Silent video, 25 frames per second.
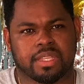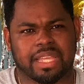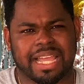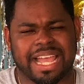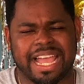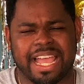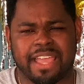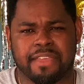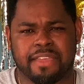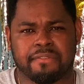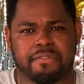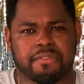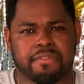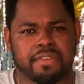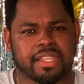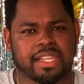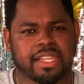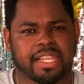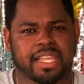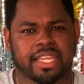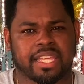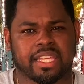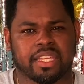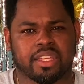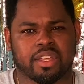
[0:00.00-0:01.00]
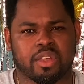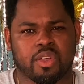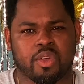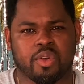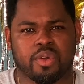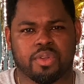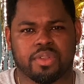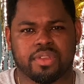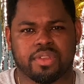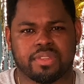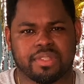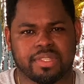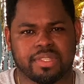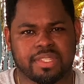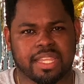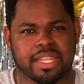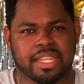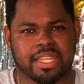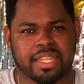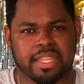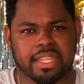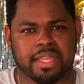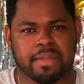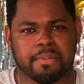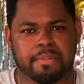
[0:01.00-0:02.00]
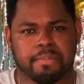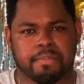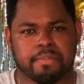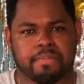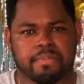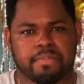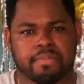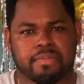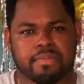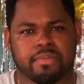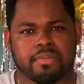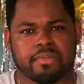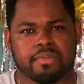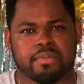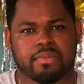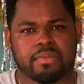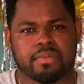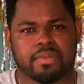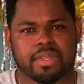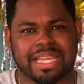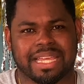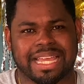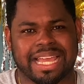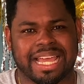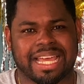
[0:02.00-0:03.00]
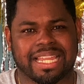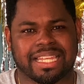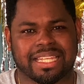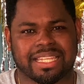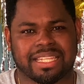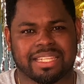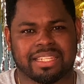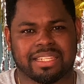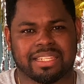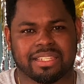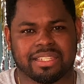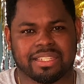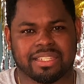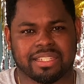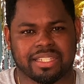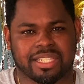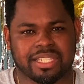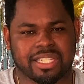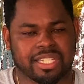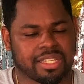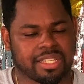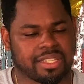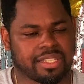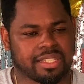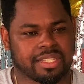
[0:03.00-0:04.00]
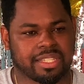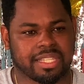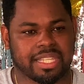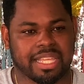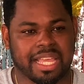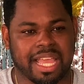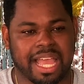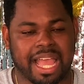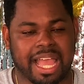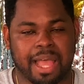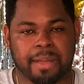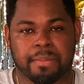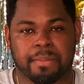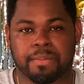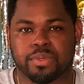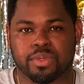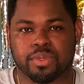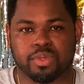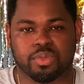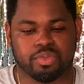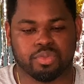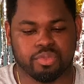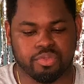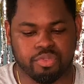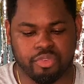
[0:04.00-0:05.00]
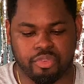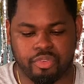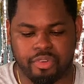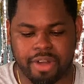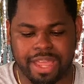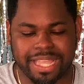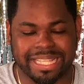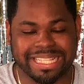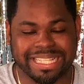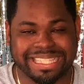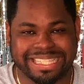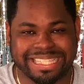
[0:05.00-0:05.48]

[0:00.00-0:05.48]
I feel like God sent them at just the absolute right